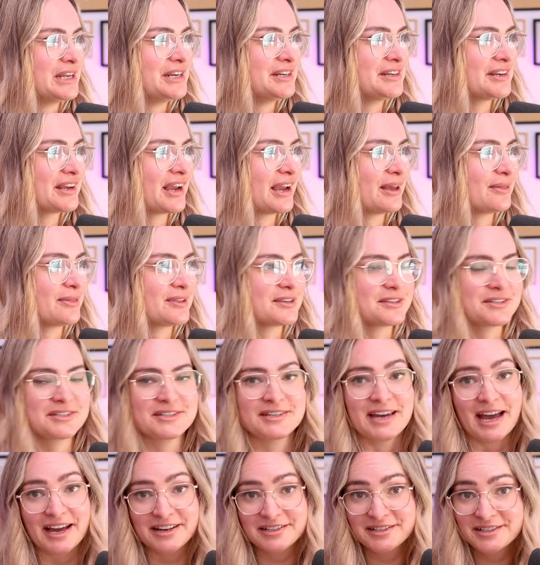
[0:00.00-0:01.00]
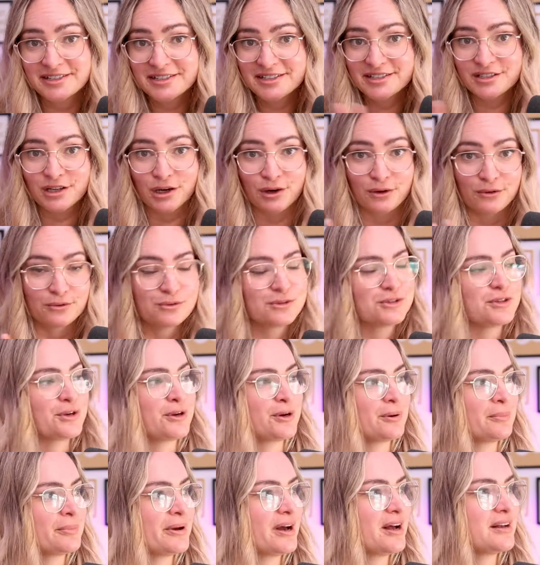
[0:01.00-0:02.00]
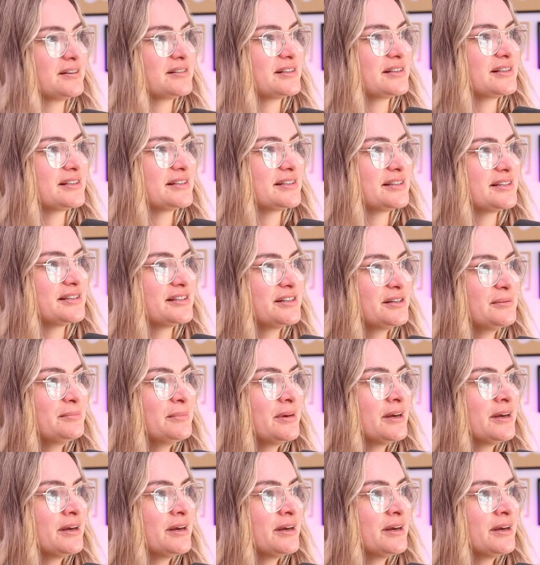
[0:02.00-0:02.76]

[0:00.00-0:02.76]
indicate the status of certain parts of the system.